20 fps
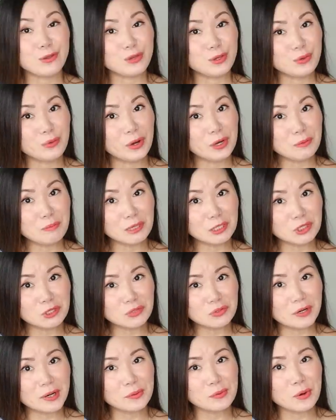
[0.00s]
You want to make
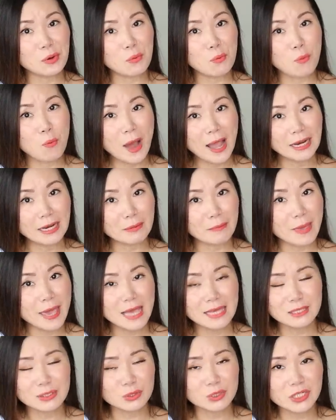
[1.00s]
sure your wide leg
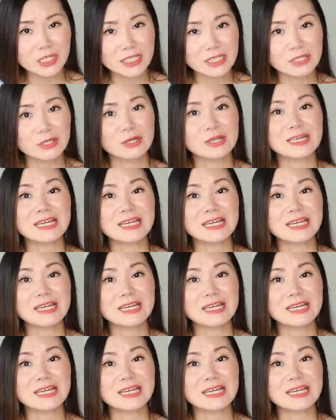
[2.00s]
pants or jeans are